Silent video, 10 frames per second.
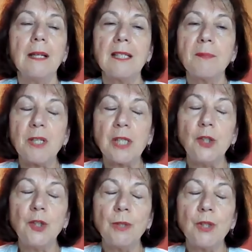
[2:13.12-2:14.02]
especially
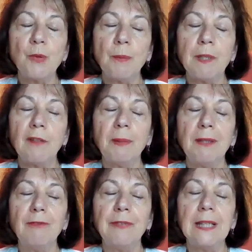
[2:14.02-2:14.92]
Jewish women have
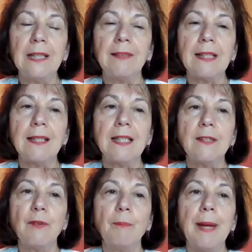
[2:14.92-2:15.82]
been feeling that sense
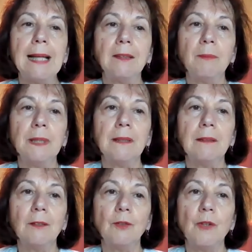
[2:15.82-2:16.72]
of abandonment,
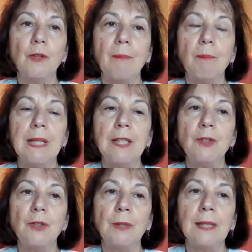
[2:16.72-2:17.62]
you know, that me
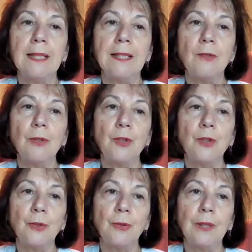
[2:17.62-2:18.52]
too, unless you're a
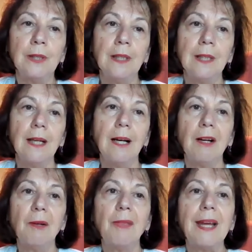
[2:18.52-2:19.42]
Jew,
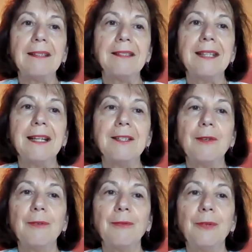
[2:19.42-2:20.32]
uh, that sense
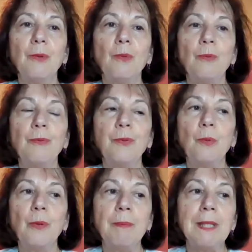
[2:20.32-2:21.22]
of the
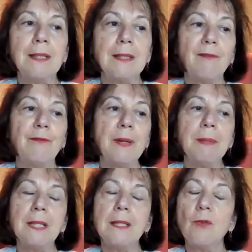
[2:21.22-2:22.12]
women's and
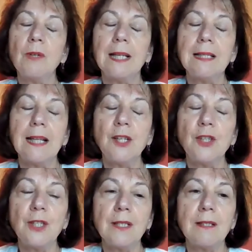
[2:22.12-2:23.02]
feminist
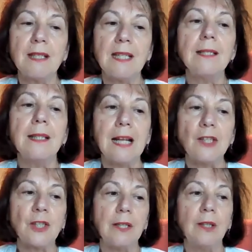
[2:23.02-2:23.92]
organizations
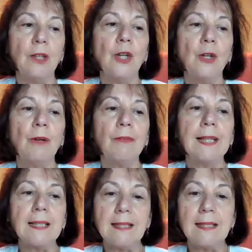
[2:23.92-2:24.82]
internationally who have
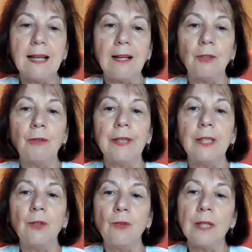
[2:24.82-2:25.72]
let us down, who have
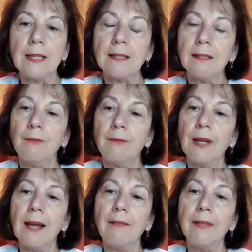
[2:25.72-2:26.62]
ignored us and have,
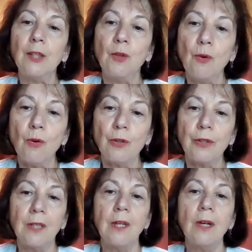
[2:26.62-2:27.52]
have ignored
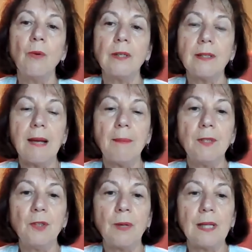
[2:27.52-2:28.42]
what has
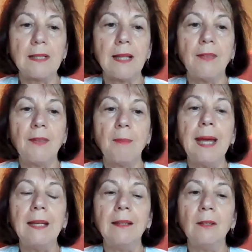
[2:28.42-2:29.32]
happened to us and the
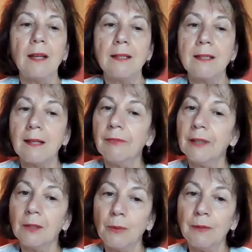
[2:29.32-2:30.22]
pain that, and
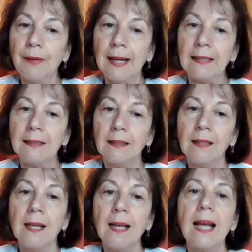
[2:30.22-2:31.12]
suffering that we've had.
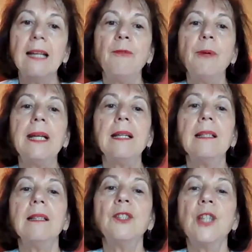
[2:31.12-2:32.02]
And if we
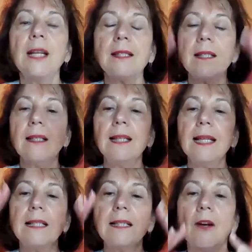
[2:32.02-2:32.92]
can just
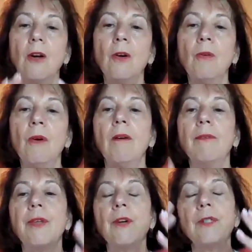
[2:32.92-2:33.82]
let go
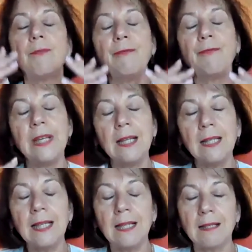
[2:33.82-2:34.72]
of those
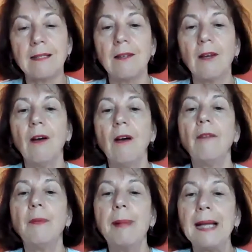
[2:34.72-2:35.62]
feelings
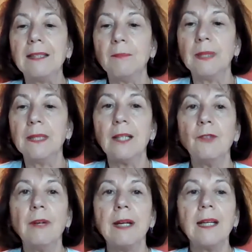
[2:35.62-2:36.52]
of abandonment
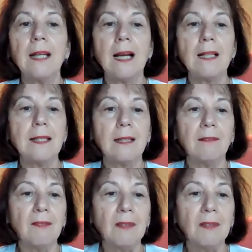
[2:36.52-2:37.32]
and recognize that,